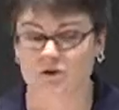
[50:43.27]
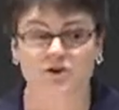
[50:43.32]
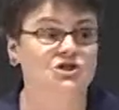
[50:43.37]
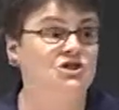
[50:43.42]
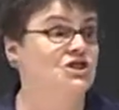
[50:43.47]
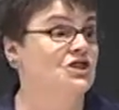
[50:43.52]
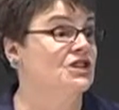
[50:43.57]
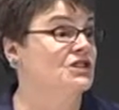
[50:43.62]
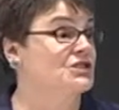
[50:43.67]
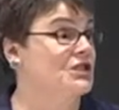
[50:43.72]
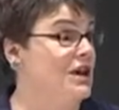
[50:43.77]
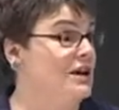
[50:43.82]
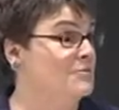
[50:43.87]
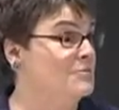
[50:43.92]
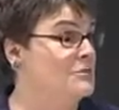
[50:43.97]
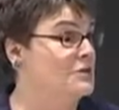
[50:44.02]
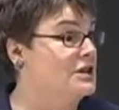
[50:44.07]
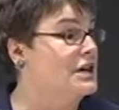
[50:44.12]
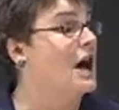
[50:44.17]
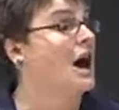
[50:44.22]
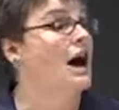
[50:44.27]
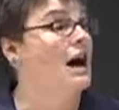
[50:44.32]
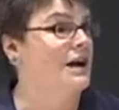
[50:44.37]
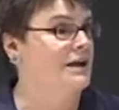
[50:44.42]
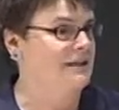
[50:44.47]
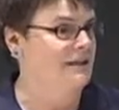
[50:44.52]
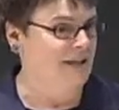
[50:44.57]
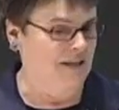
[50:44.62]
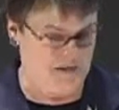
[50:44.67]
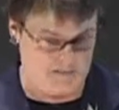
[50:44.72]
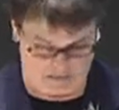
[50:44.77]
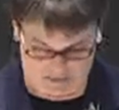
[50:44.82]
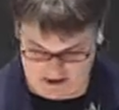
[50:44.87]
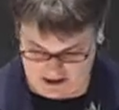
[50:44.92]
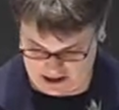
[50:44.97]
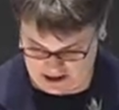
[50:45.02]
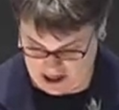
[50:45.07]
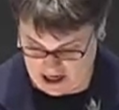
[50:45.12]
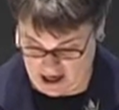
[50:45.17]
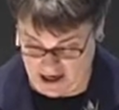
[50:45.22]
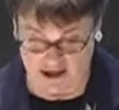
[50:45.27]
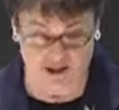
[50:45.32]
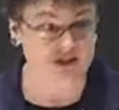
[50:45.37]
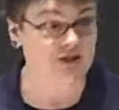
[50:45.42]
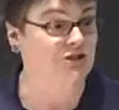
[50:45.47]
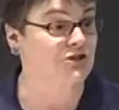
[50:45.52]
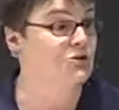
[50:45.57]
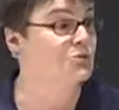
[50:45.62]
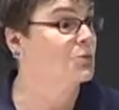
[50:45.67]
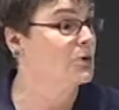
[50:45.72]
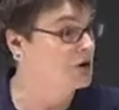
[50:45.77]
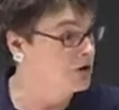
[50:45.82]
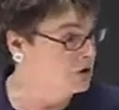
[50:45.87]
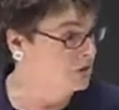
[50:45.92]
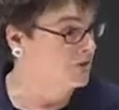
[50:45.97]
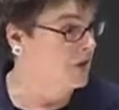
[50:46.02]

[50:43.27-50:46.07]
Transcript: that she's um, not um, conscious when her